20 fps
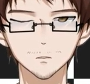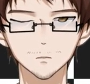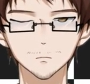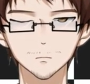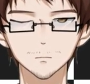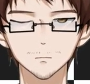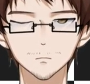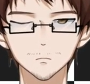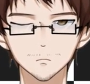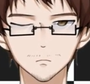
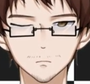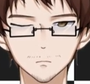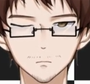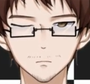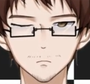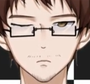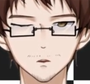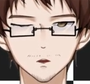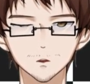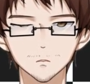First of
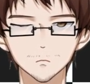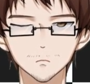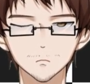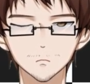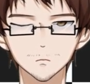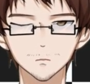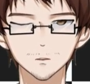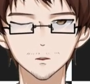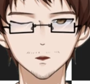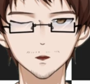all,
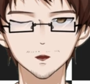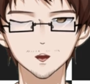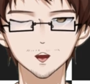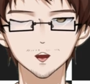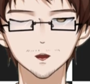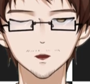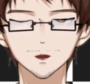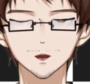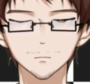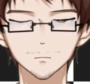I
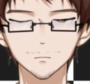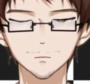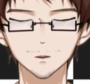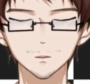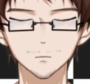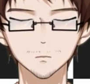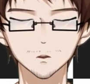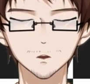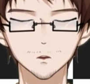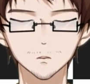deeply
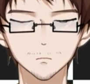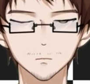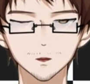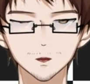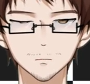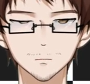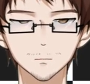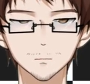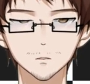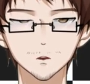apologize
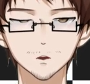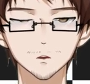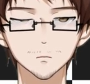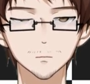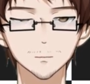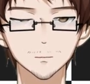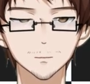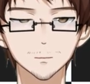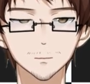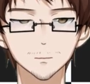for causing
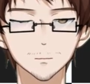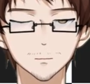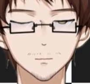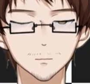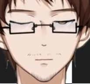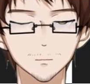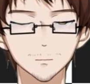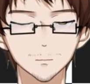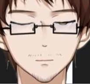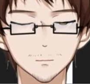concern
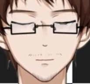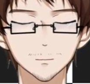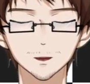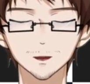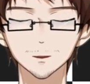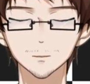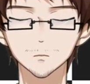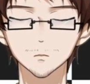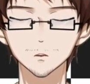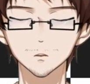to many
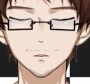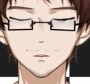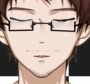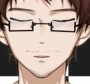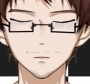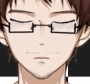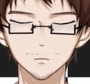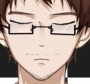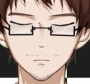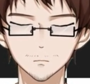
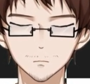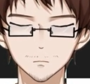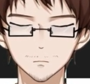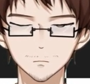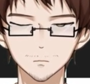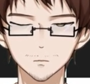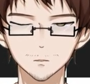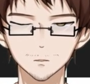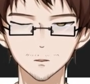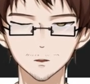watchers.
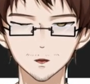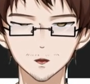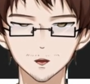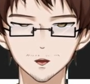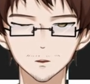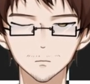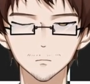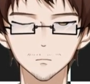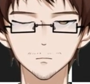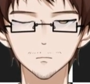
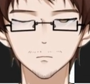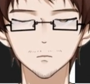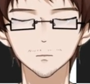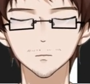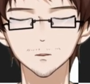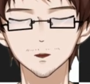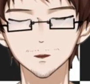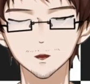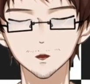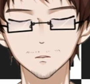Please
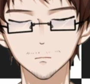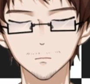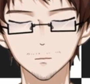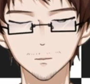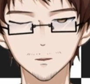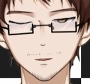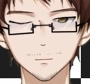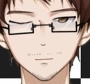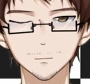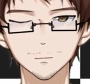allow me
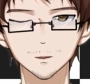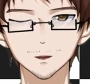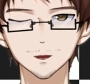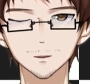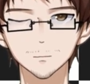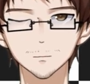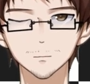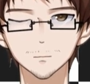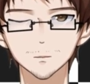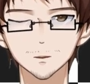this time
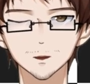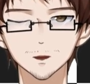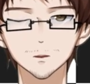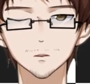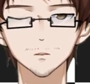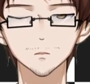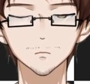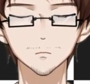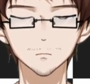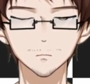
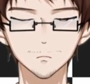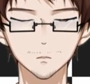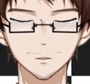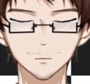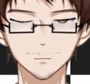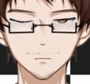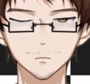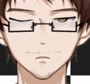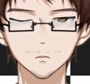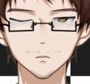to address
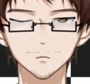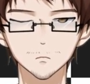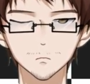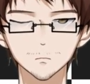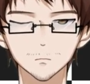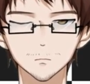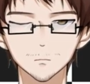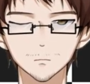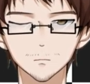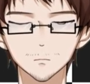your
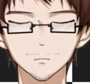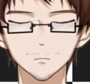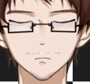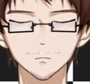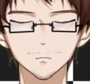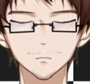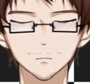concerns.